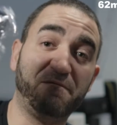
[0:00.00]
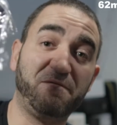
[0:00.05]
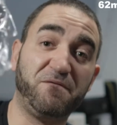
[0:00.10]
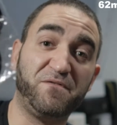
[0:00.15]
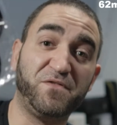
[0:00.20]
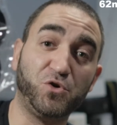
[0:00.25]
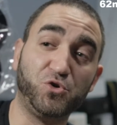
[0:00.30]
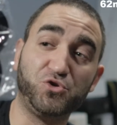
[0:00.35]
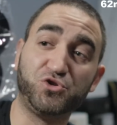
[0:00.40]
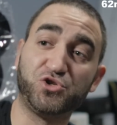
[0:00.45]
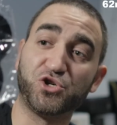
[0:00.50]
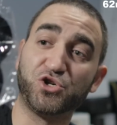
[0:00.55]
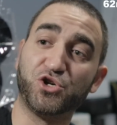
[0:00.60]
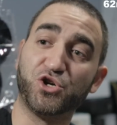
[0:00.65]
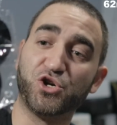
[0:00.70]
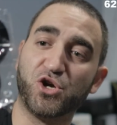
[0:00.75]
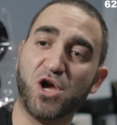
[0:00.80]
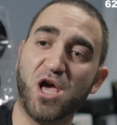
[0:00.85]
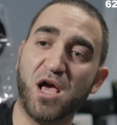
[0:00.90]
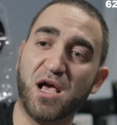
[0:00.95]

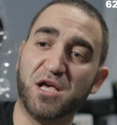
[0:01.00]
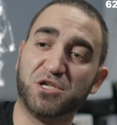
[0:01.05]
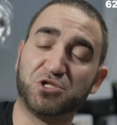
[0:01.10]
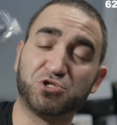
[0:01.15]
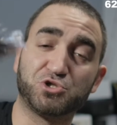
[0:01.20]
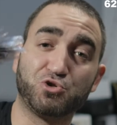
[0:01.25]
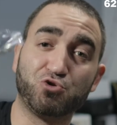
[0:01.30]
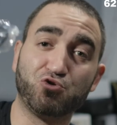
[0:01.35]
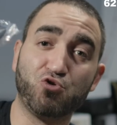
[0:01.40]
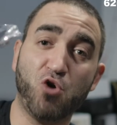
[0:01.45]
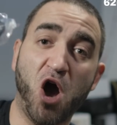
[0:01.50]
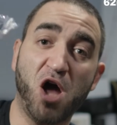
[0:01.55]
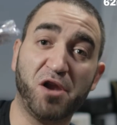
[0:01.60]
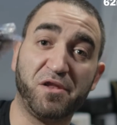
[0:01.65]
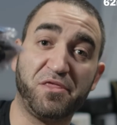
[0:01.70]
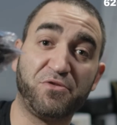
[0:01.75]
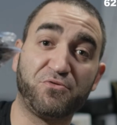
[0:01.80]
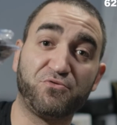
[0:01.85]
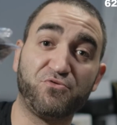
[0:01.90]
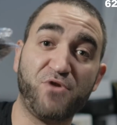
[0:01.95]
filter screw-on
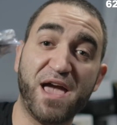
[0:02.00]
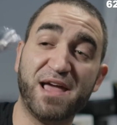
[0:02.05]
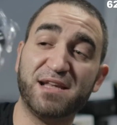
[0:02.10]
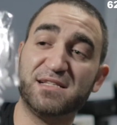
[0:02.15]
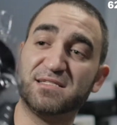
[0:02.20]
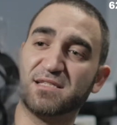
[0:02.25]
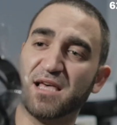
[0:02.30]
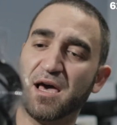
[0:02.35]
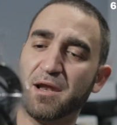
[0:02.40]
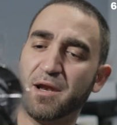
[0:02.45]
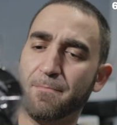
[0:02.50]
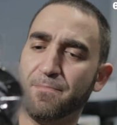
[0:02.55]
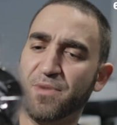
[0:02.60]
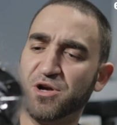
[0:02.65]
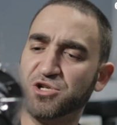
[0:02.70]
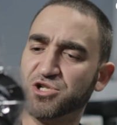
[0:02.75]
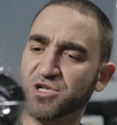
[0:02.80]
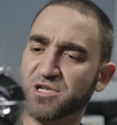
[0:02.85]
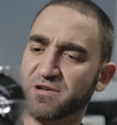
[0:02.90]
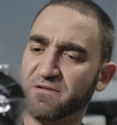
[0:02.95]
threads and a
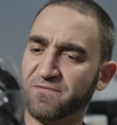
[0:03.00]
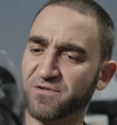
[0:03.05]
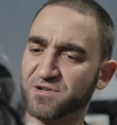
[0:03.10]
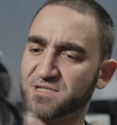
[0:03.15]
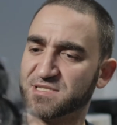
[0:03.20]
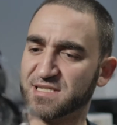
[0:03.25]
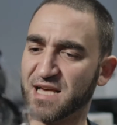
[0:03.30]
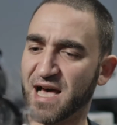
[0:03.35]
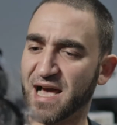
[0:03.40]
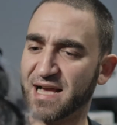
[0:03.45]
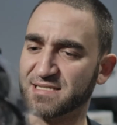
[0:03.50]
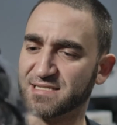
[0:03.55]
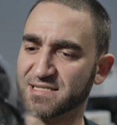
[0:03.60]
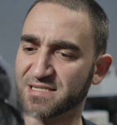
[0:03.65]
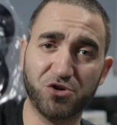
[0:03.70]
bunch of different sizes.